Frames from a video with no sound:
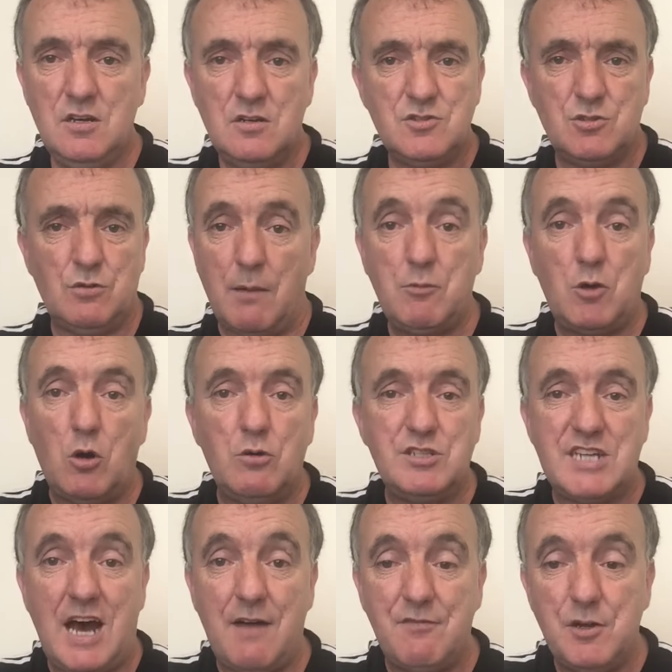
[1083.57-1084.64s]
So I'm going
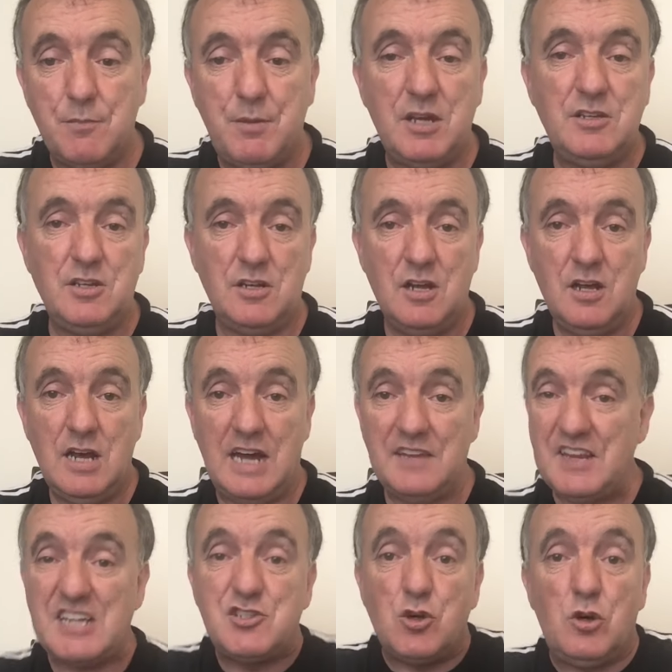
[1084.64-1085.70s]
to have an opinion. And
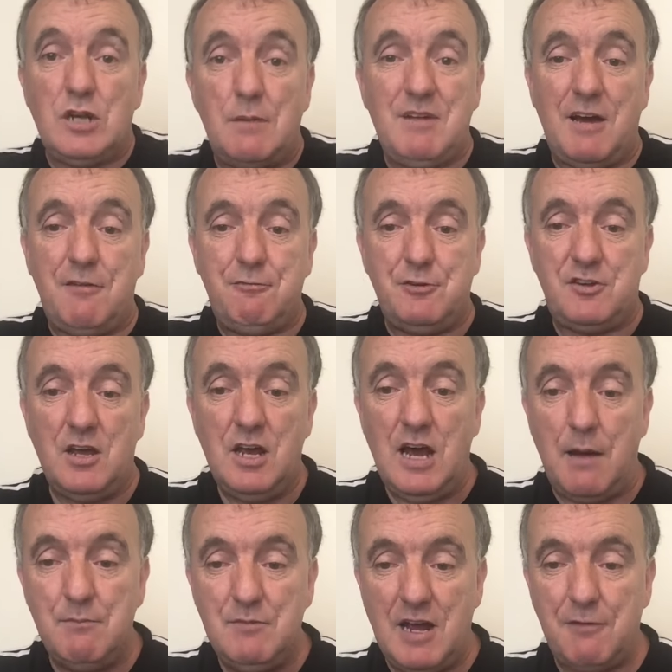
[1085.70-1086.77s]
that's all I'm left with.
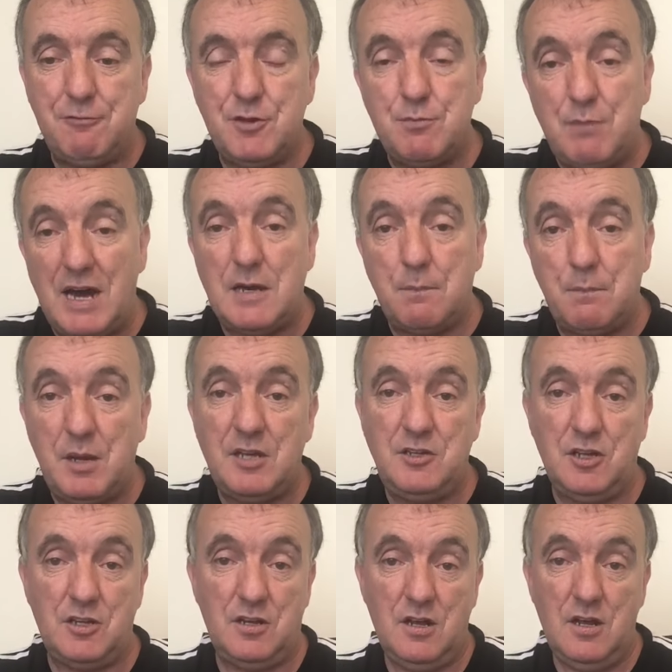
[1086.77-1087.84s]
I'm left with my
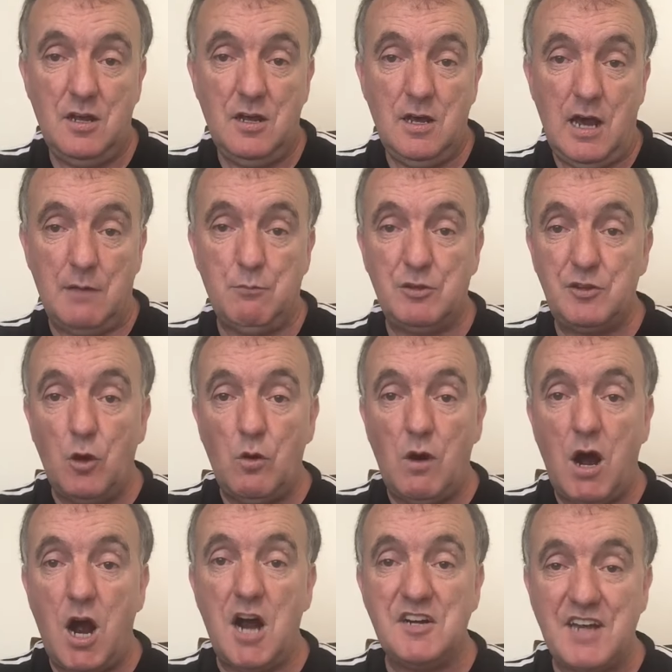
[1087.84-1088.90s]
opinion. And with no
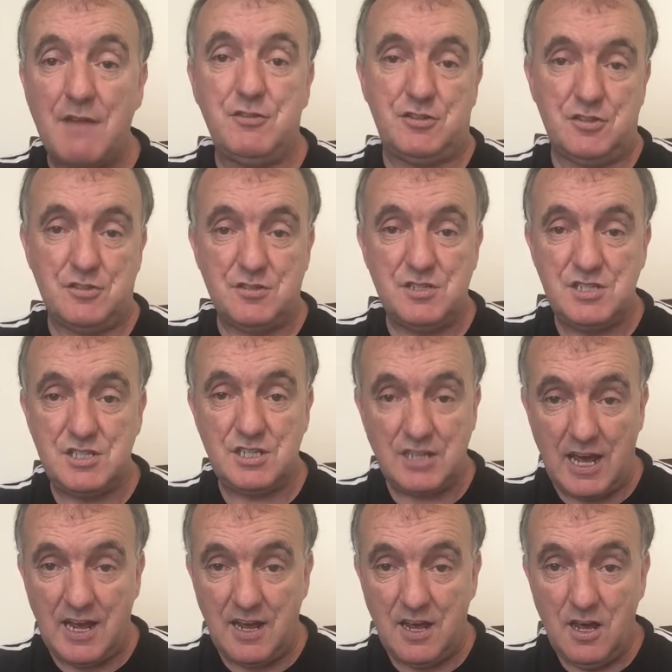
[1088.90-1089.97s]
hard evidence,
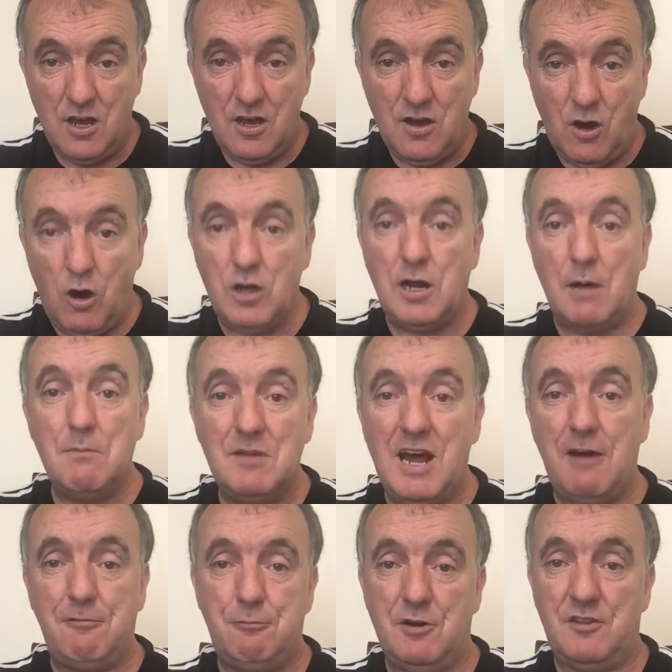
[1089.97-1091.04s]
all I'm
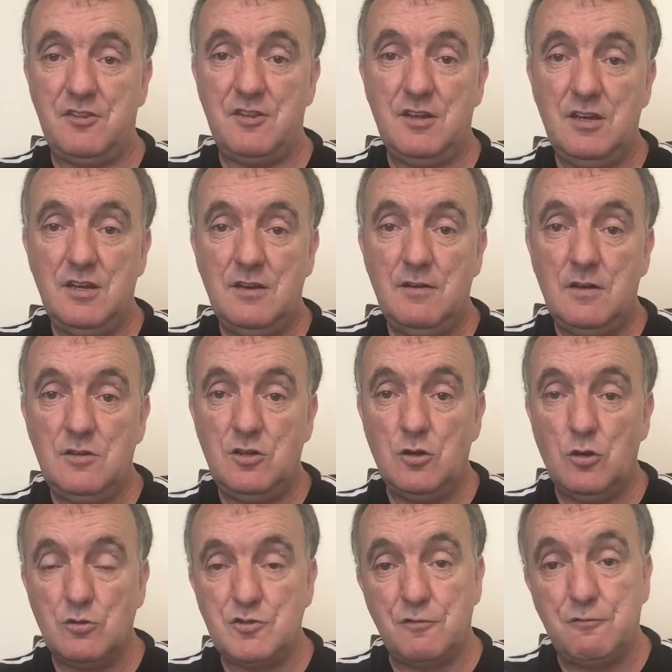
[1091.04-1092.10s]
left with,
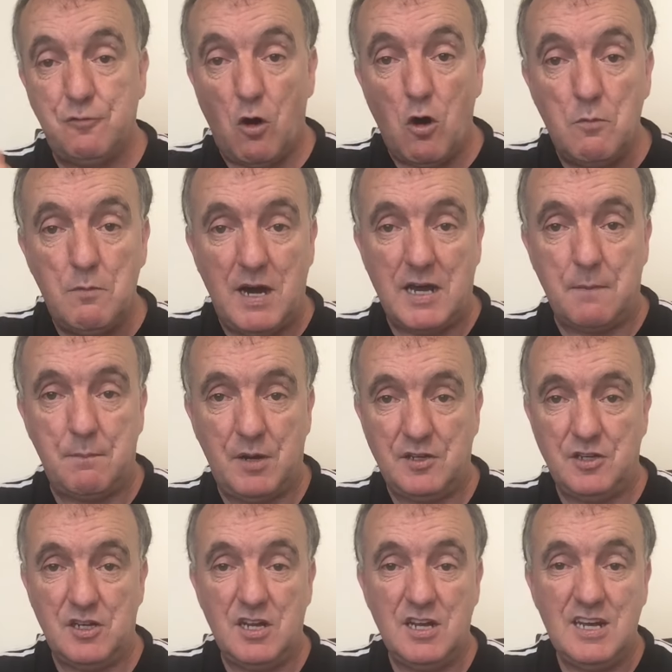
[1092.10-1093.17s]
to form my
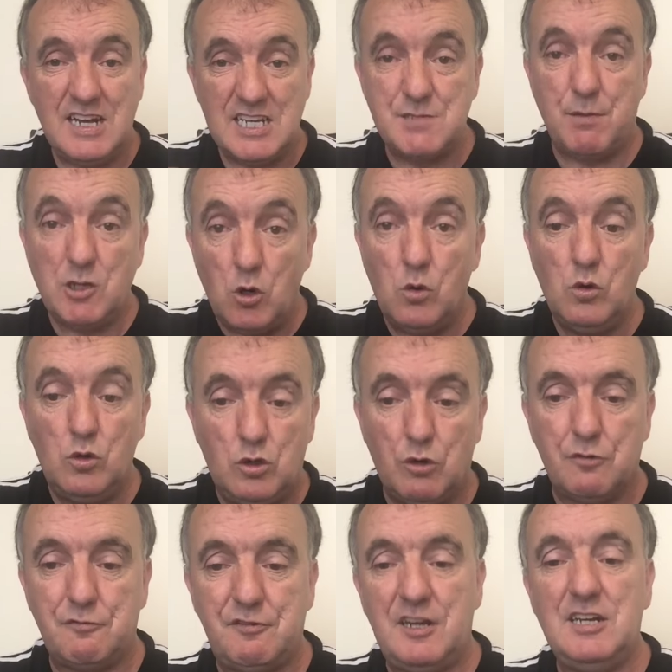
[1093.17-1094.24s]
opinion is my own
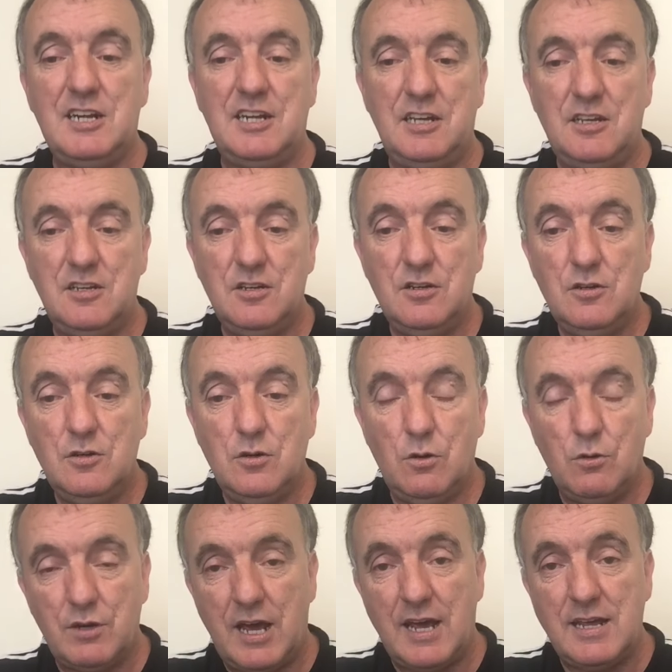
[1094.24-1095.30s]
gut feeling.
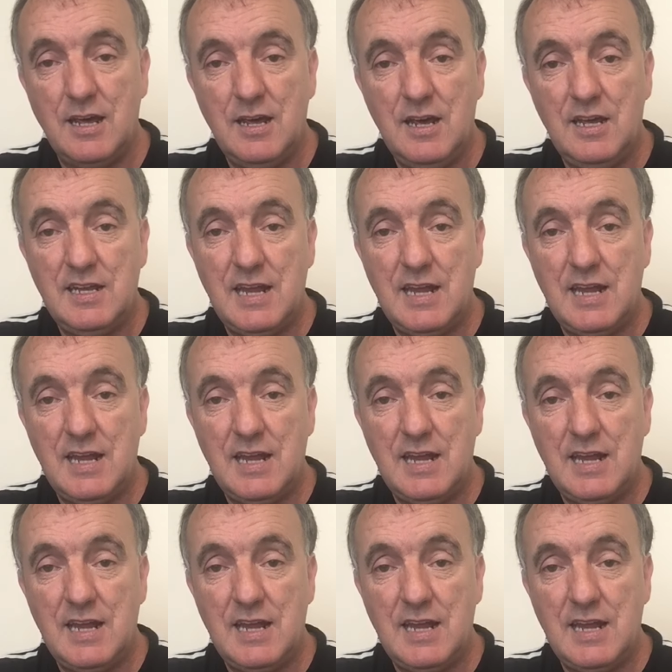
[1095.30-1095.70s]
Okay?